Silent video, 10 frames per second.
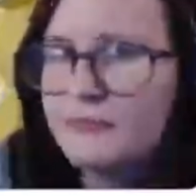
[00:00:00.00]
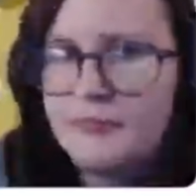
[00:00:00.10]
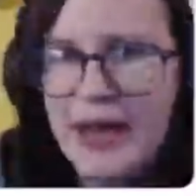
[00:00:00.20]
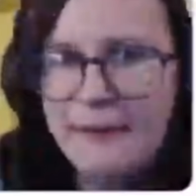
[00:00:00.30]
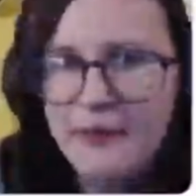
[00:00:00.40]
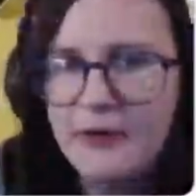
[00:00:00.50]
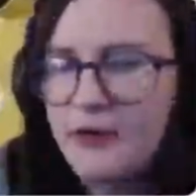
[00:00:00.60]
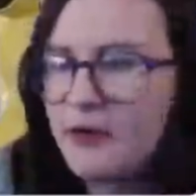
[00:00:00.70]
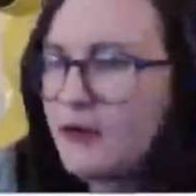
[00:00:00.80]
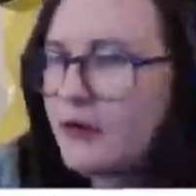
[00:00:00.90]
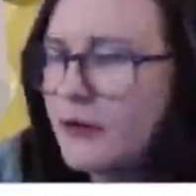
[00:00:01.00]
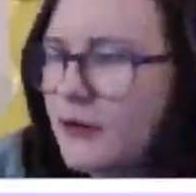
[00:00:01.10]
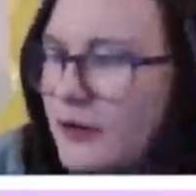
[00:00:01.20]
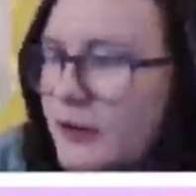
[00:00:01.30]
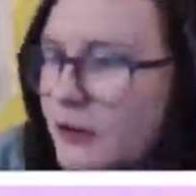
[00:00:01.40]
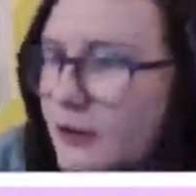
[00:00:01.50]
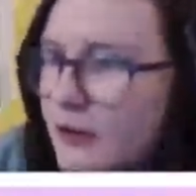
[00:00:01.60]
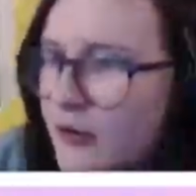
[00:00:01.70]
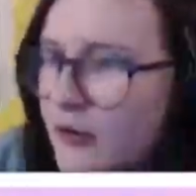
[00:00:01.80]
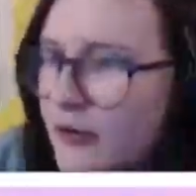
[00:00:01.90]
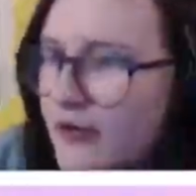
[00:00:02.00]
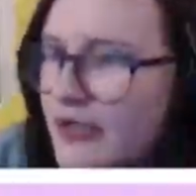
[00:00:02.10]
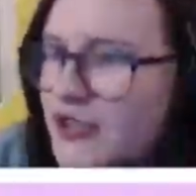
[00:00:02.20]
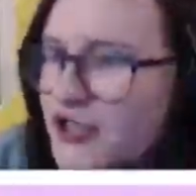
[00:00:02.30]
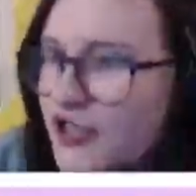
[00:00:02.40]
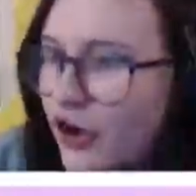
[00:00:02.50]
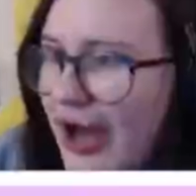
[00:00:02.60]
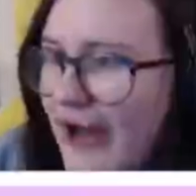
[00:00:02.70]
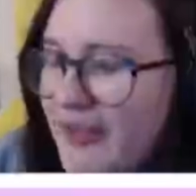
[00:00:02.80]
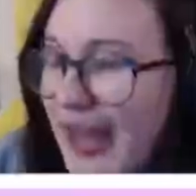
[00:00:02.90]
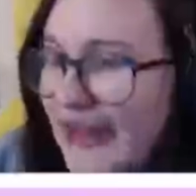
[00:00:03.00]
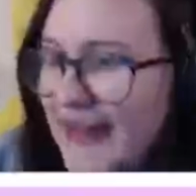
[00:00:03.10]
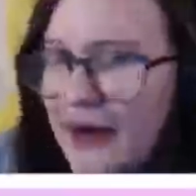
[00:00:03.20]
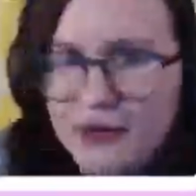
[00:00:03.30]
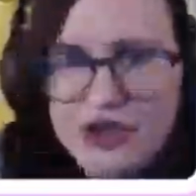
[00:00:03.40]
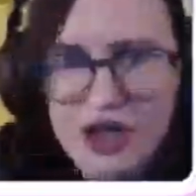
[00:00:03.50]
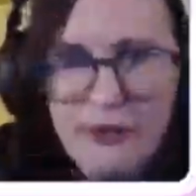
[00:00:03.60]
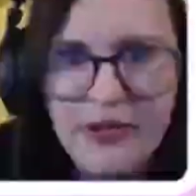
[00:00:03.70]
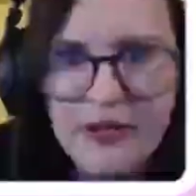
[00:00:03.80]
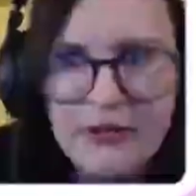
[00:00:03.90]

Yeah. yeah. Let's just not have it that loud, shall we?